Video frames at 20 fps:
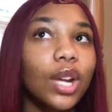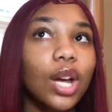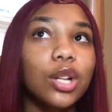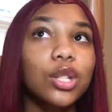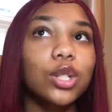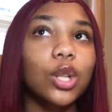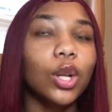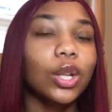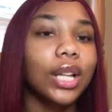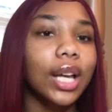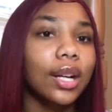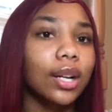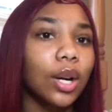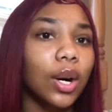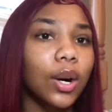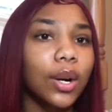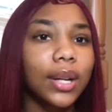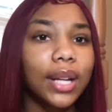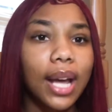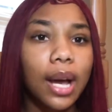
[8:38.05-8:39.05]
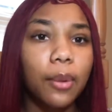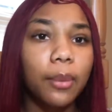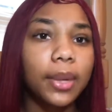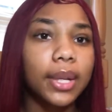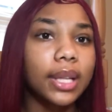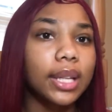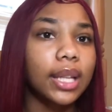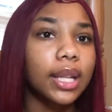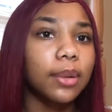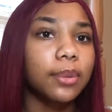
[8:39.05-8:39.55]
So later on that
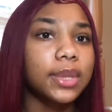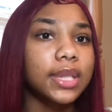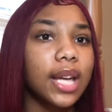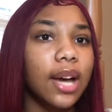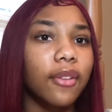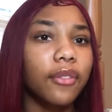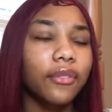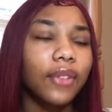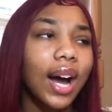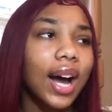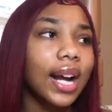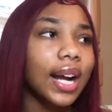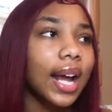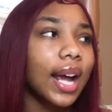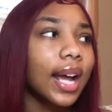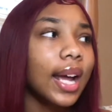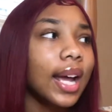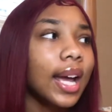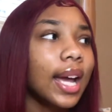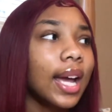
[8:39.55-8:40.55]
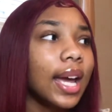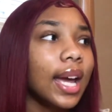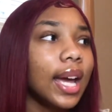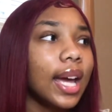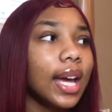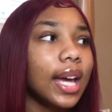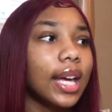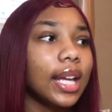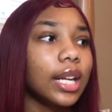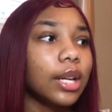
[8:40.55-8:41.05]
week, it was that Friday,
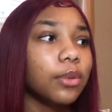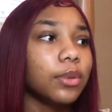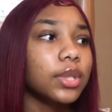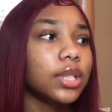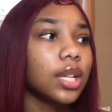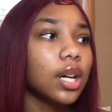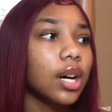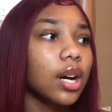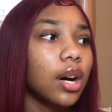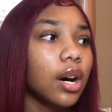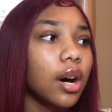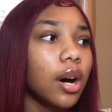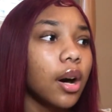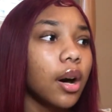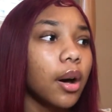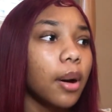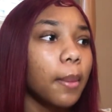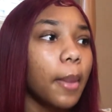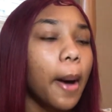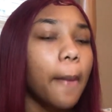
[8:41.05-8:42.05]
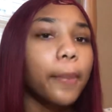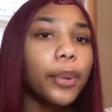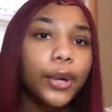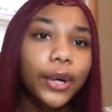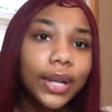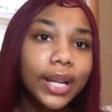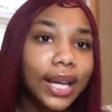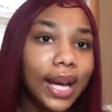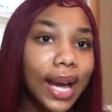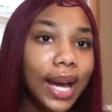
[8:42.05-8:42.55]
and it was a
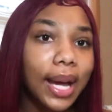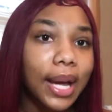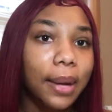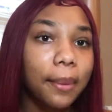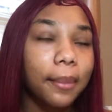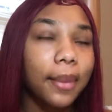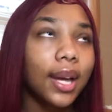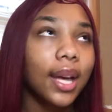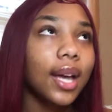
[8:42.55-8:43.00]
pregame.